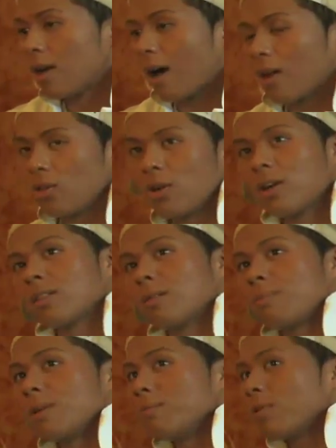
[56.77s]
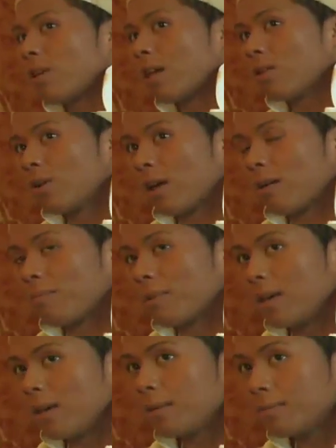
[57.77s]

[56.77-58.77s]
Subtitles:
I look at the people that look at me.